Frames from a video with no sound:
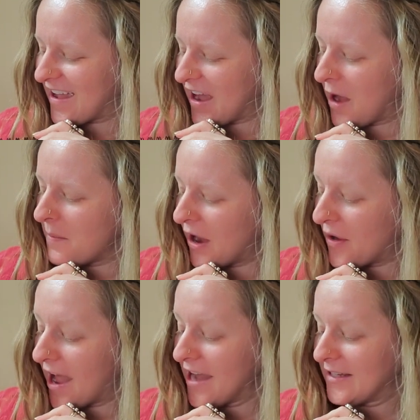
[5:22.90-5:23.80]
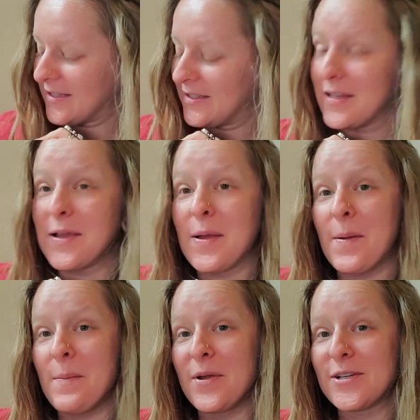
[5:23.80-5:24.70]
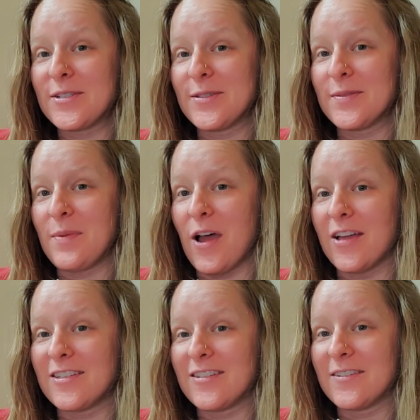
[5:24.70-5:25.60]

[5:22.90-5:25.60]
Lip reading: about X marks the spot.